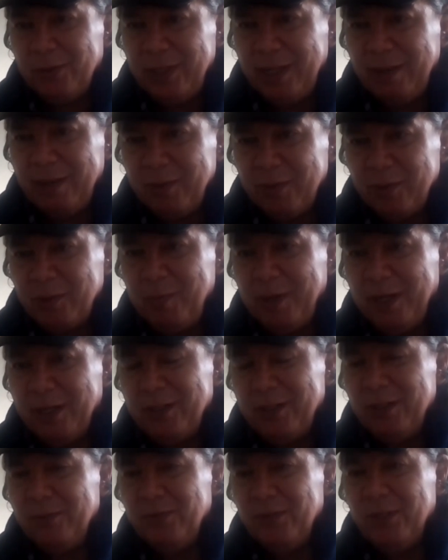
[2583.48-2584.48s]
those same
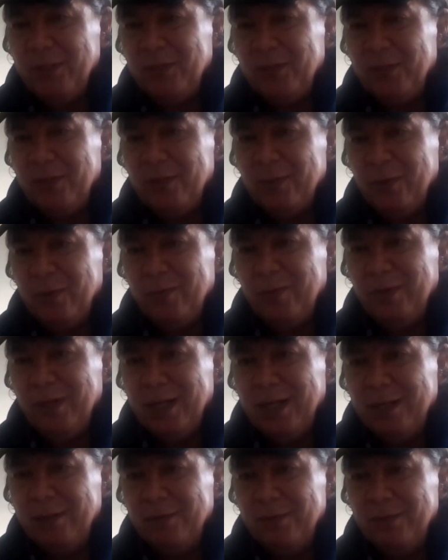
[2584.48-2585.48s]
perspectives into their
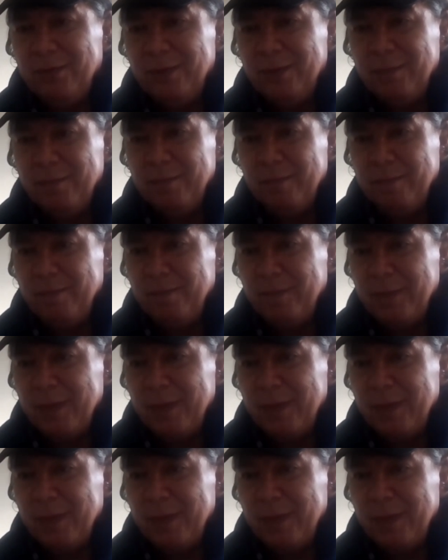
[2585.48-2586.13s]
own lives.